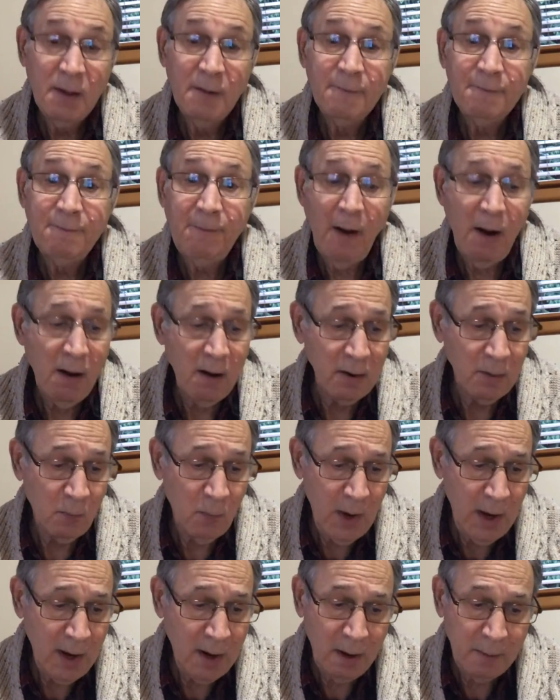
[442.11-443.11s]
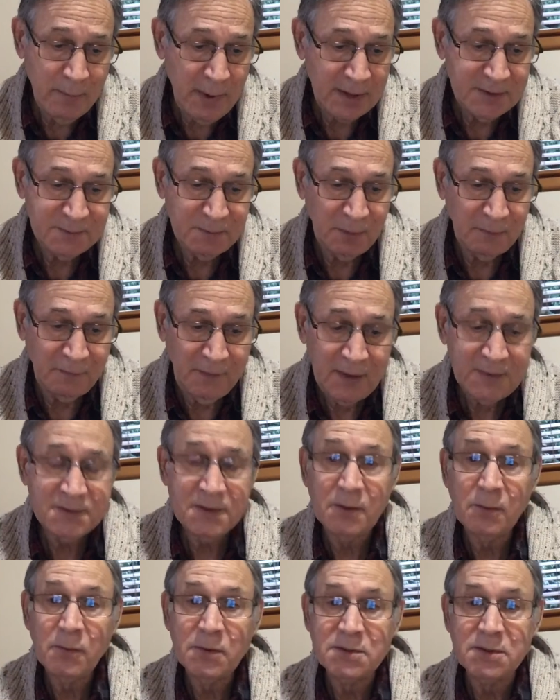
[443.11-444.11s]
far and away our best
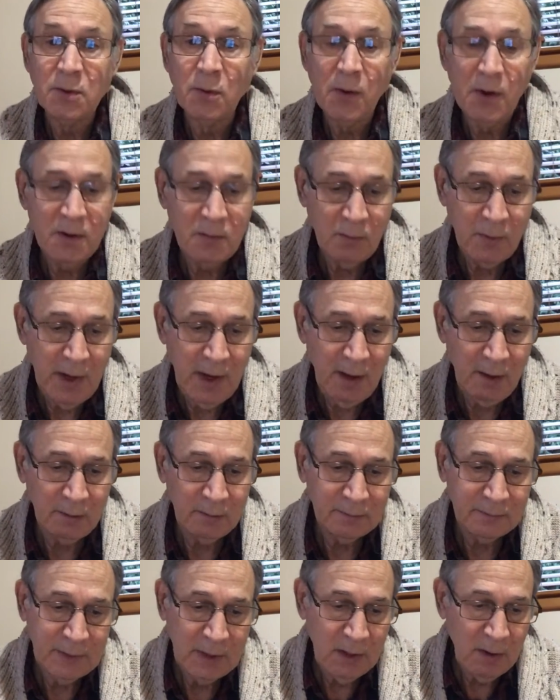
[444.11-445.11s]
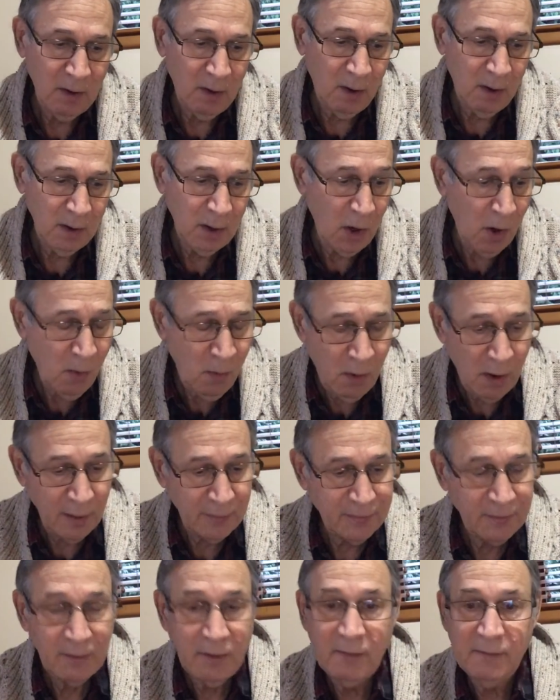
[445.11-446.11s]
professor was Laurie Dwinell,
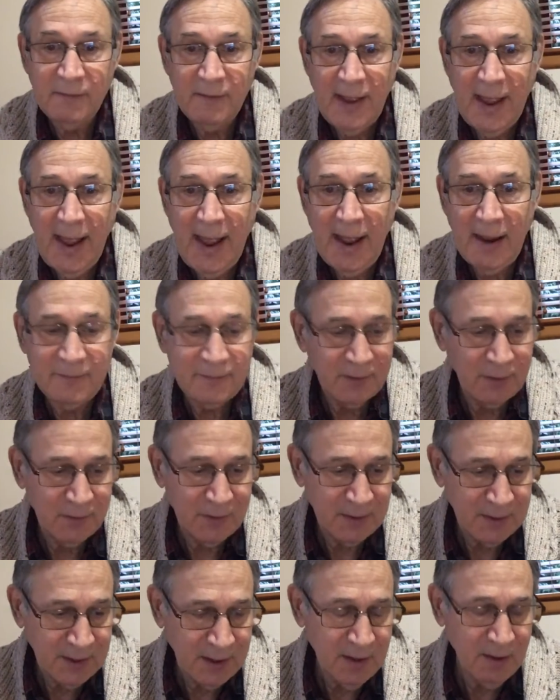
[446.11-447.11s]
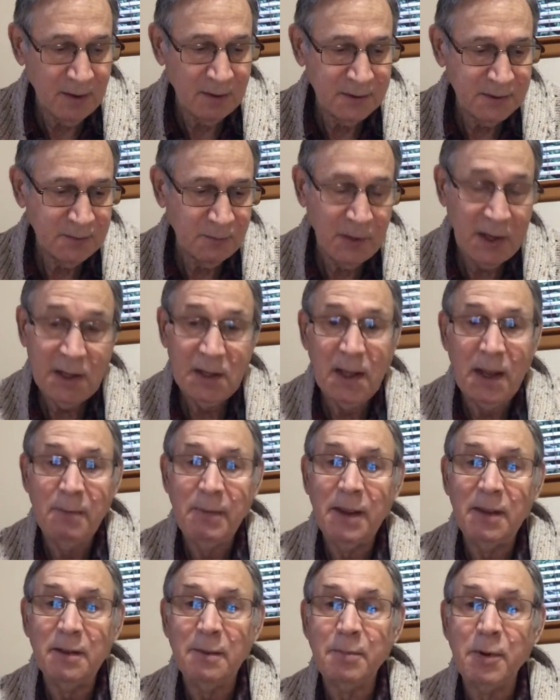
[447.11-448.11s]
co-author of After the Tears,
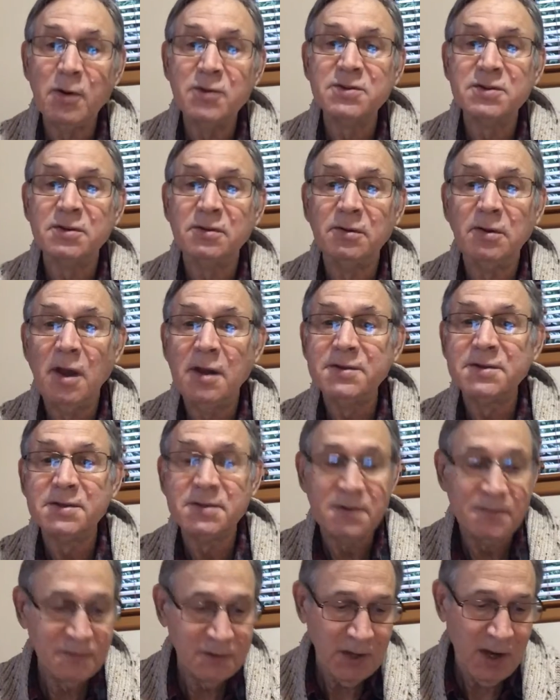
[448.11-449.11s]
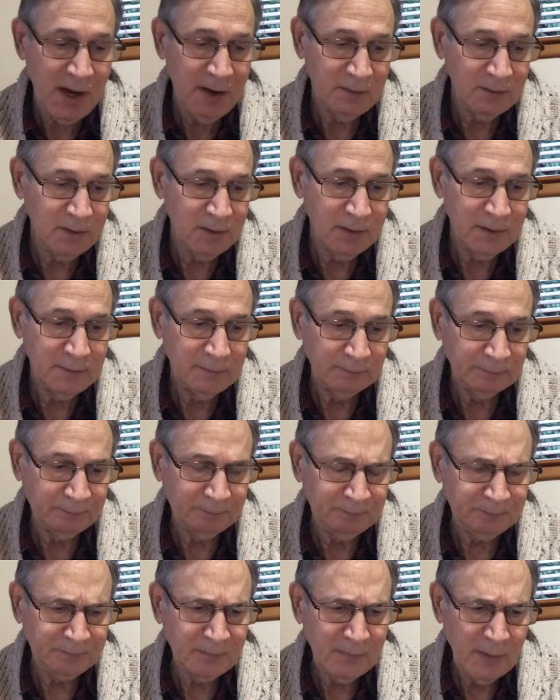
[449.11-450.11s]
Reclaiming the Personal Losses of Childhood.
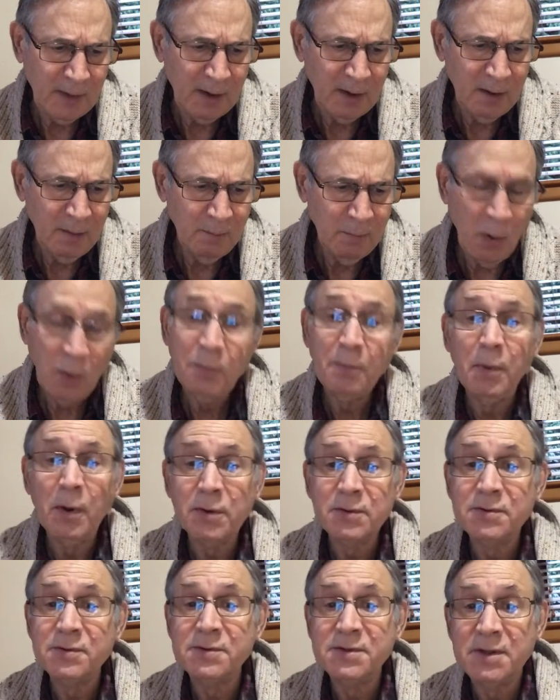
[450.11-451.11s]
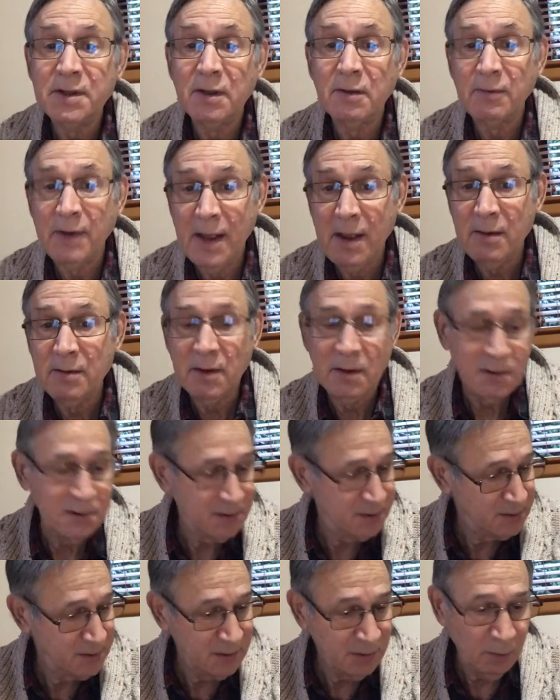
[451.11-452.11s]
Both books are still around and
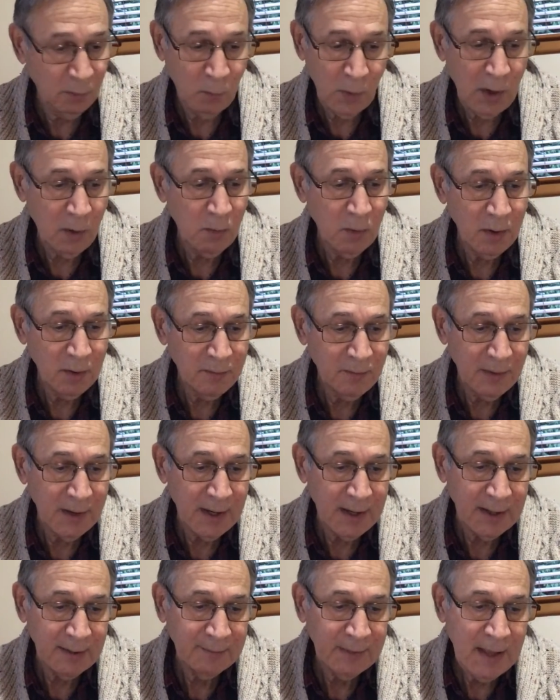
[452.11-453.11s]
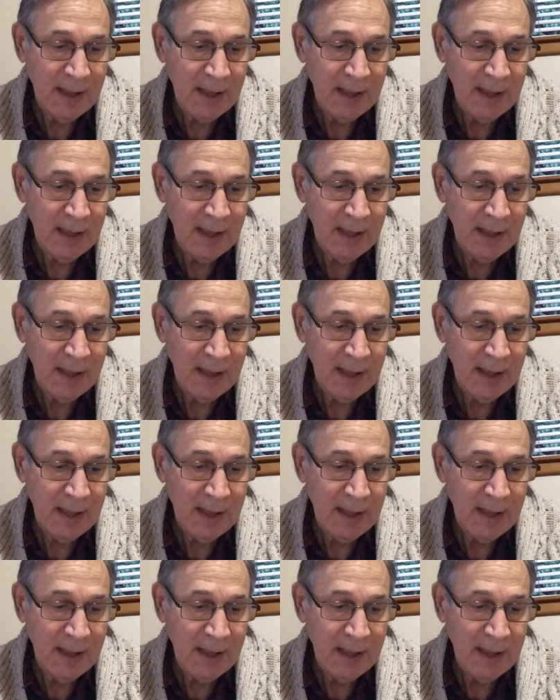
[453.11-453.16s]
still well worth reading.